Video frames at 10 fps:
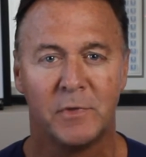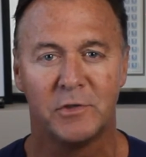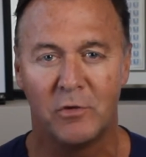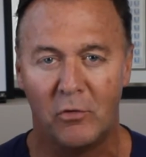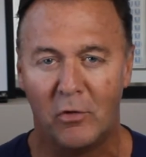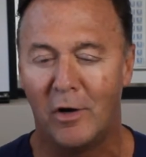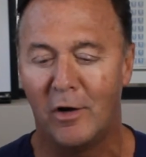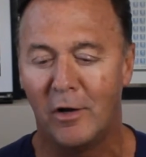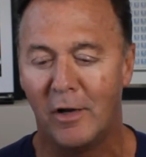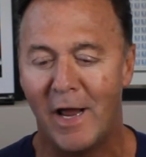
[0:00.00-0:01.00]
So
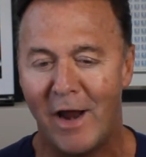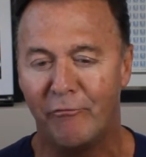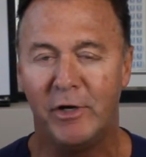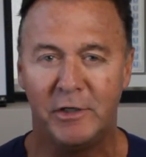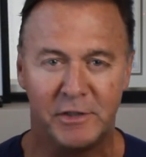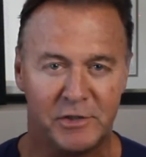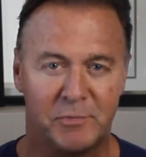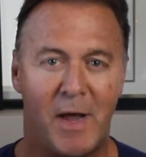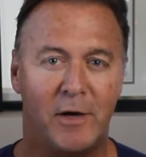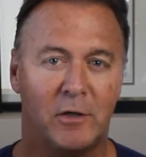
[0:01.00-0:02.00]
every
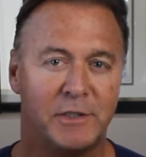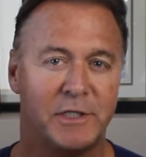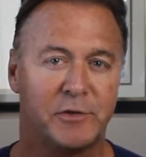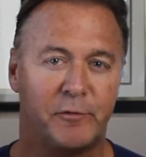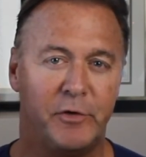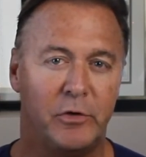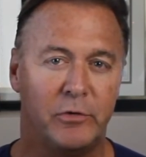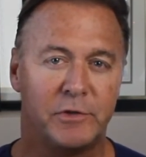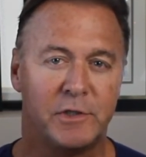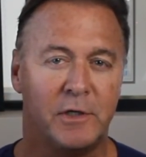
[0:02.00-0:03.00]
spinal disc
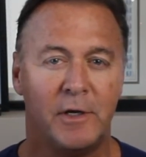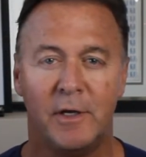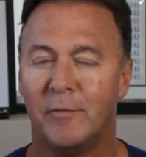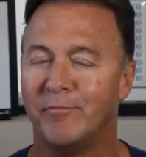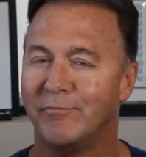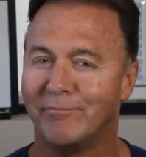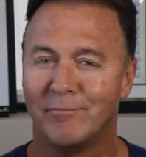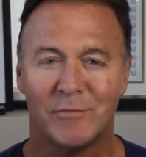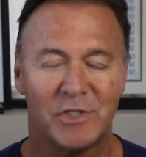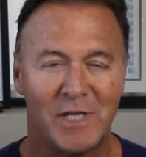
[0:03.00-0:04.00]
fused,
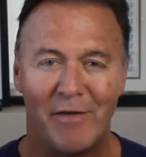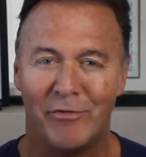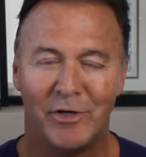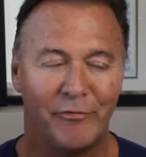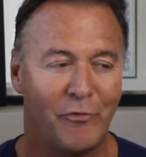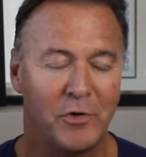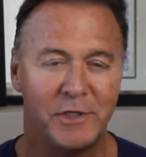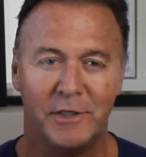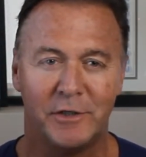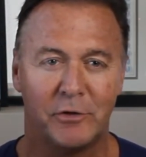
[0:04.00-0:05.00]
seven to
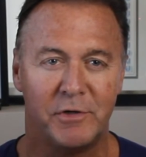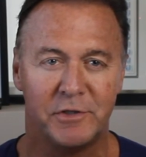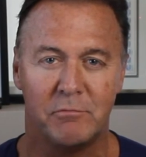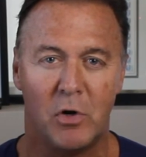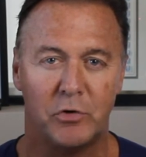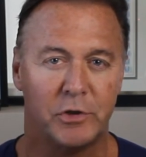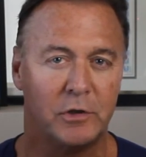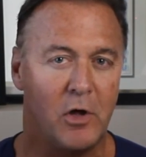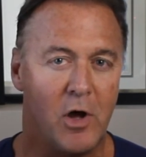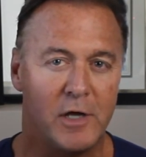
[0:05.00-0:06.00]
fourteen degrees of motion
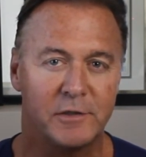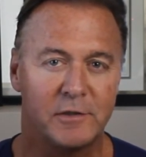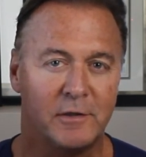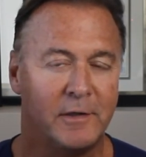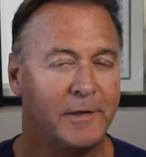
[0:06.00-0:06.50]
lost.